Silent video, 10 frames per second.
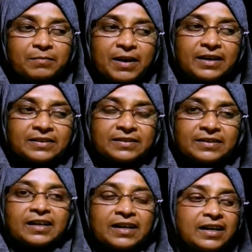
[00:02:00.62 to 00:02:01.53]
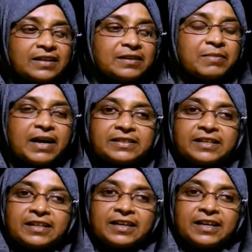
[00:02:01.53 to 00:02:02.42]
But in the
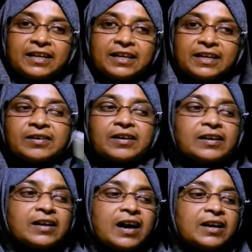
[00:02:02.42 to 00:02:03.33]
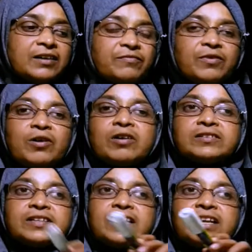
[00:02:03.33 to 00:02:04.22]
battery, current
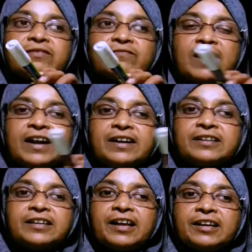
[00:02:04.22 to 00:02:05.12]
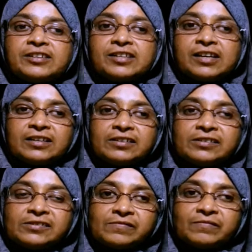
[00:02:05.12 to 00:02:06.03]
flows in one direction
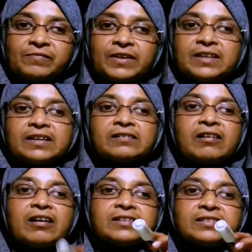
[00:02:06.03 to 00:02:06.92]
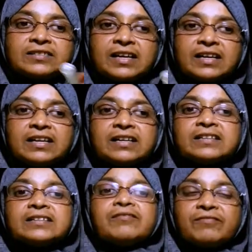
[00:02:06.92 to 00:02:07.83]
with a constant
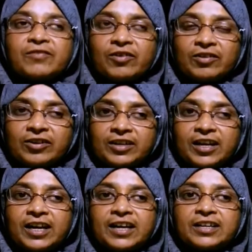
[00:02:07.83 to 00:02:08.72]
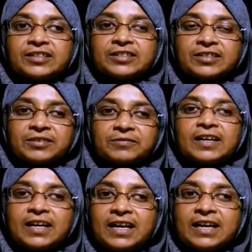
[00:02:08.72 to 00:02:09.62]
voltage
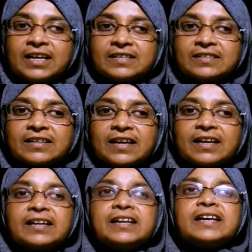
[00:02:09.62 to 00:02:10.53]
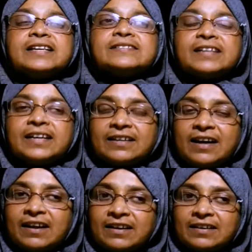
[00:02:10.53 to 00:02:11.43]
is a DC
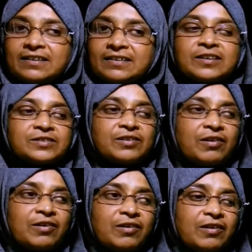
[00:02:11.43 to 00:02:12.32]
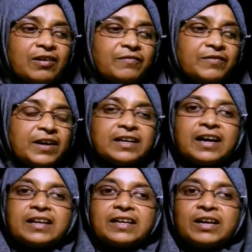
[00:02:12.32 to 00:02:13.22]
current. So, we
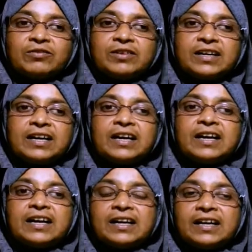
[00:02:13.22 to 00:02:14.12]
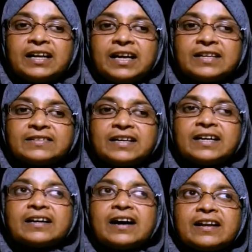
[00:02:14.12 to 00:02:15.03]
can give the DC
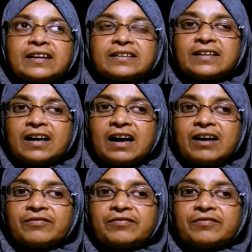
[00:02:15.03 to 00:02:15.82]
current graph